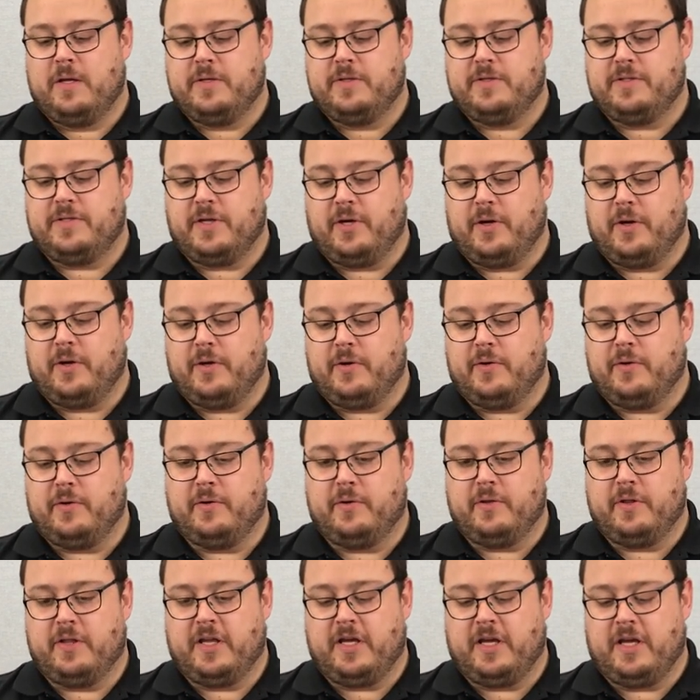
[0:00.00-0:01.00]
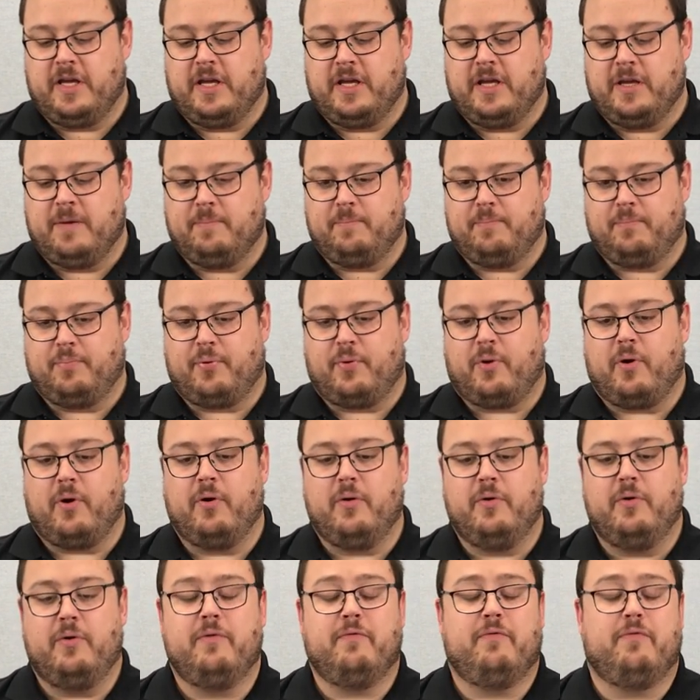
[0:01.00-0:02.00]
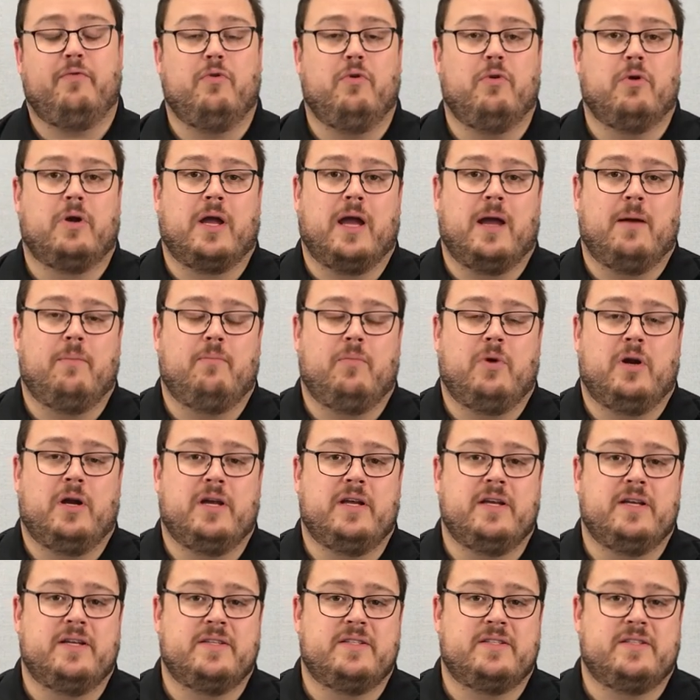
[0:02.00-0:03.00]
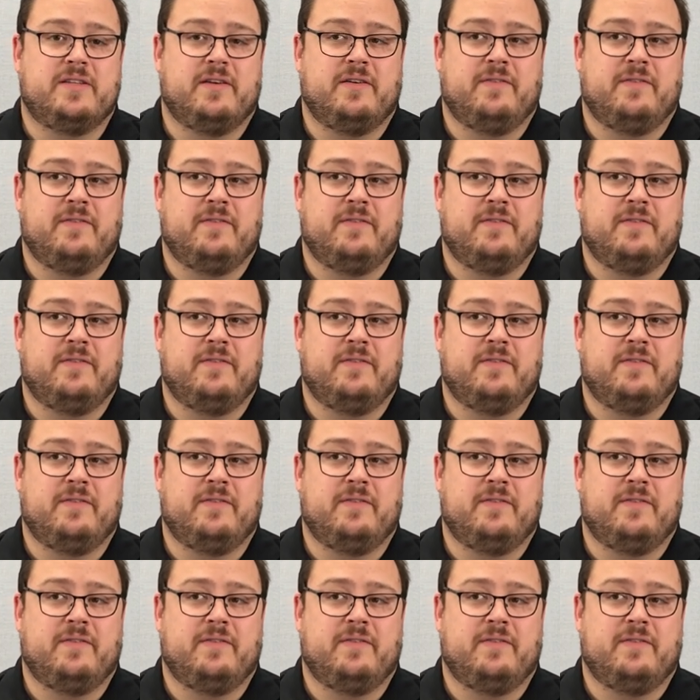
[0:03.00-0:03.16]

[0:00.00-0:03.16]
So the Pro 4 camera is